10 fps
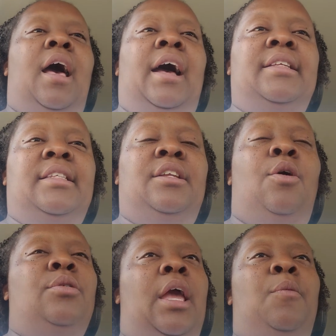I said,
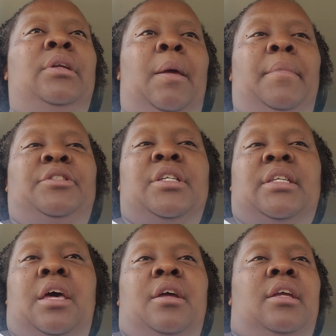okay, well, let me just
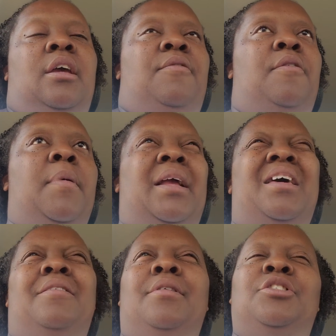kind of give everybody
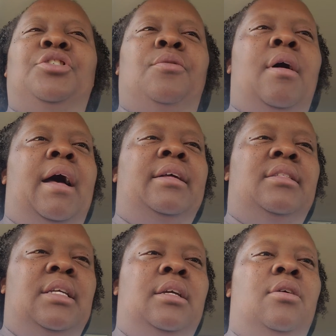kind of a general
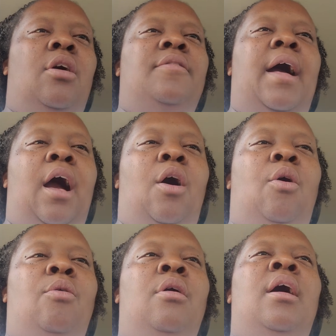idea of how